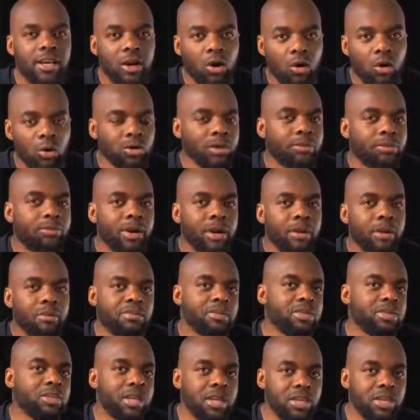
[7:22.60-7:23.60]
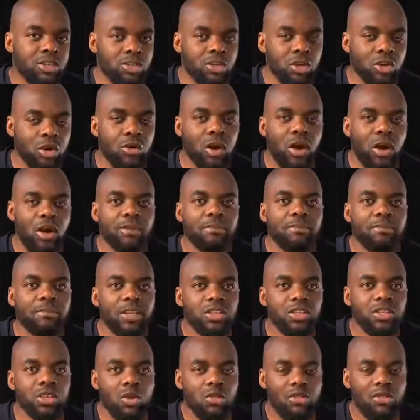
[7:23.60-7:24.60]
order bumps, and so on.
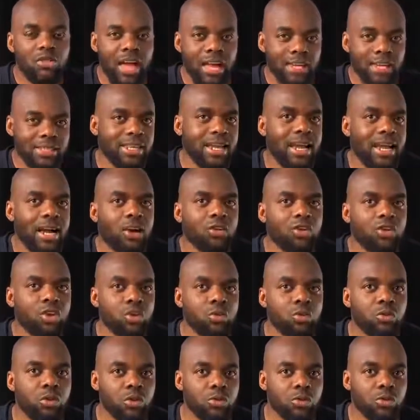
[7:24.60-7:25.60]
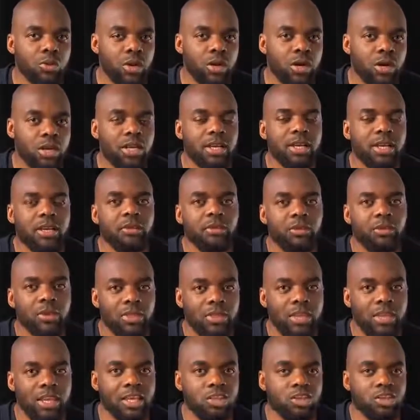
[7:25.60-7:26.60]
So that's how you would work
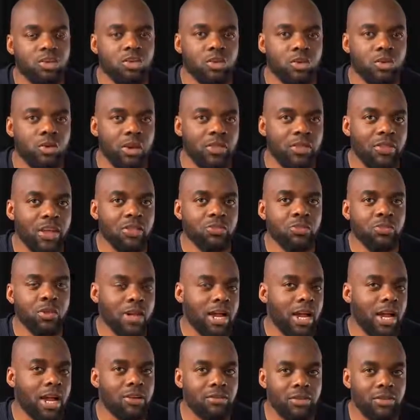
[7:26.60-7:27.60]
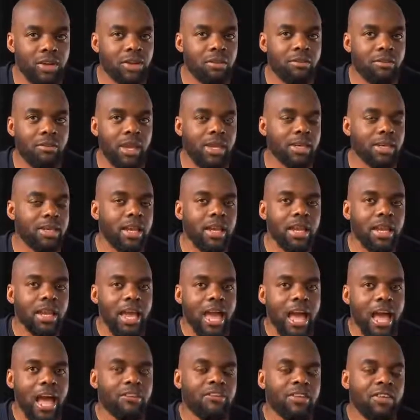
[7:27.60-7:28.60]
with these two. And that's what I recommend.
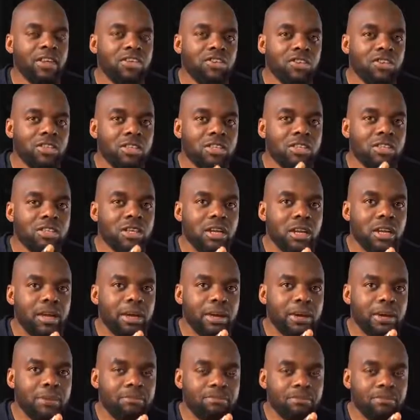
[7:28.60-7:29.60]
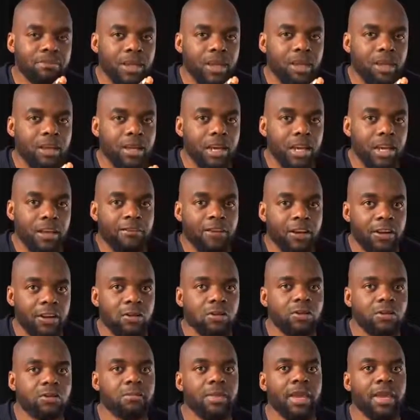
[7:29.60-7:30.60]
Having just
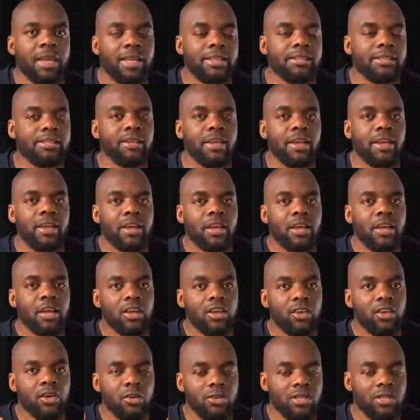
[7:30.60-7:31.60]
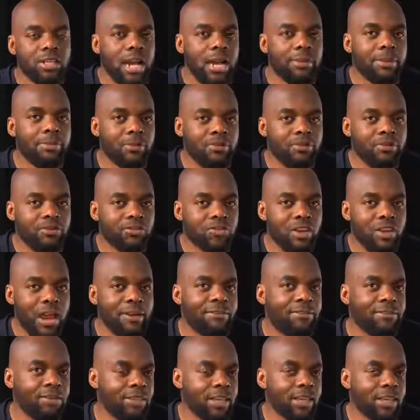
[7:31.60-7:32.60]
ClickFunnels means your type of
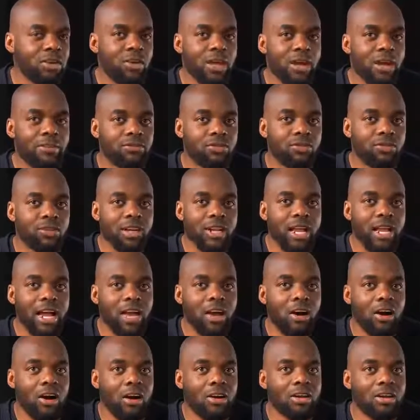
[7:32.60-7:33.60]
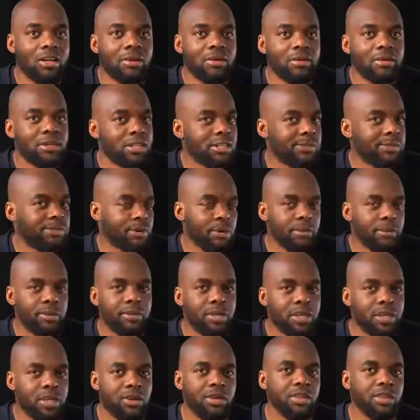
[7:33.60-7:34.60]
traffic that you have to rely on is
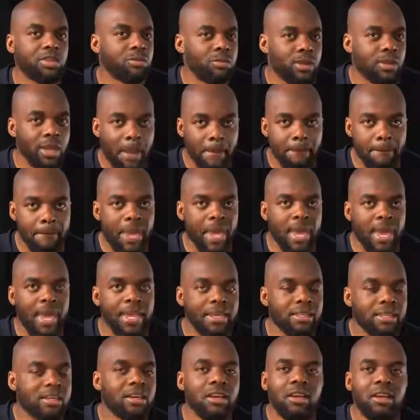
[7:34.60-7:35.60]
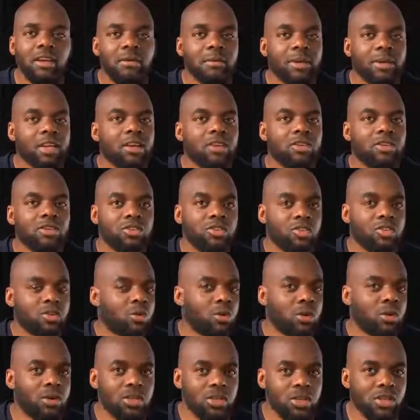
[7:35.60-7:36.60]
probably going to be paid, because you
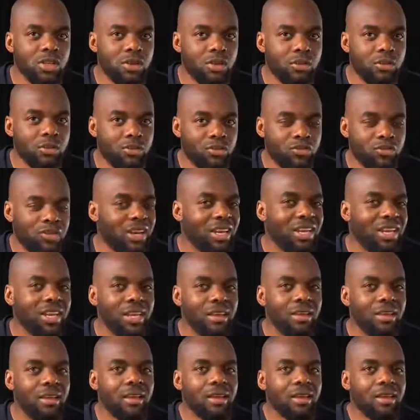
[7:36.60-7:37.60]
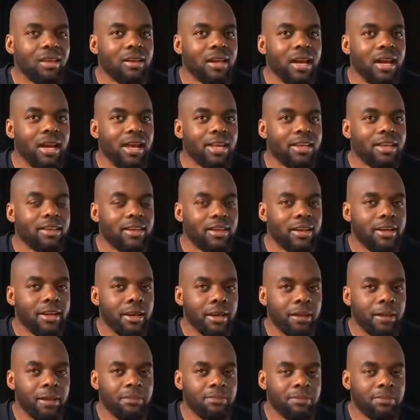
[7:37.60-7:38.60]
don't really
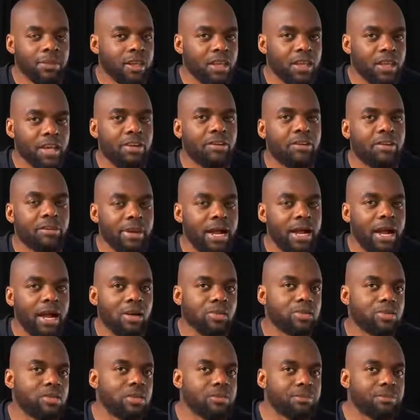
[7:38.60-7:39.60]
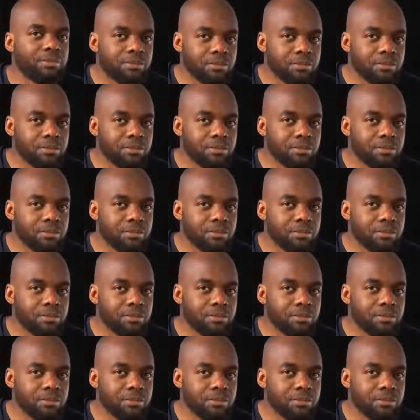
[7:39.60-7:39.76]
care about